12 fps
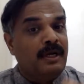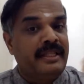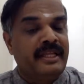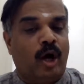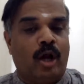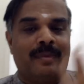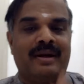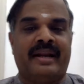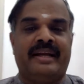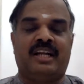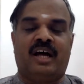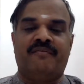the normal
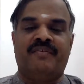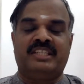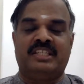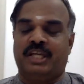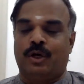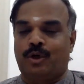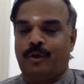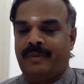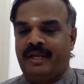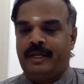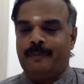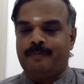rate of wages you have to
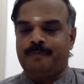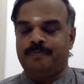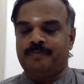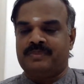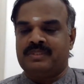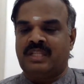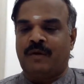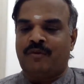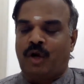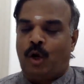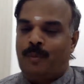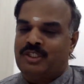pay. Therefore,
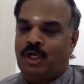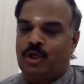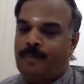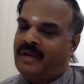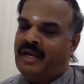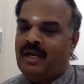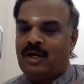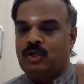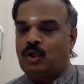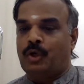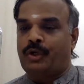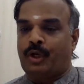how much you have to pay?
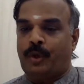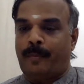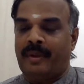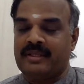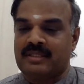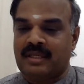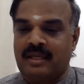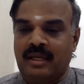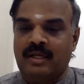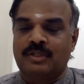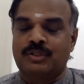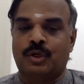20 rupees.
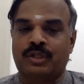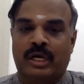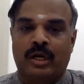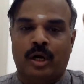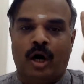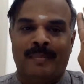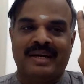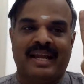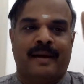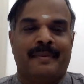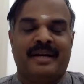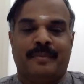So the commonly
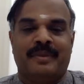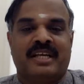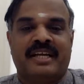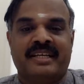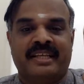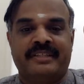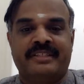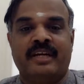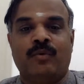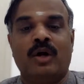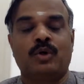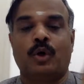committed mistake is they say
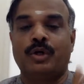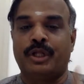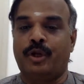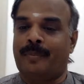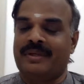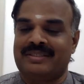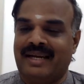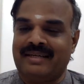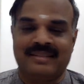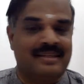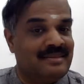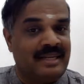what? 20 rupees the
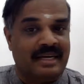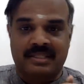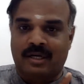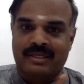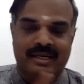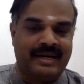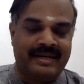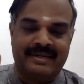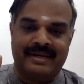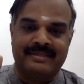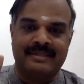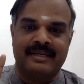answer. That is not the correct
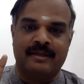answer.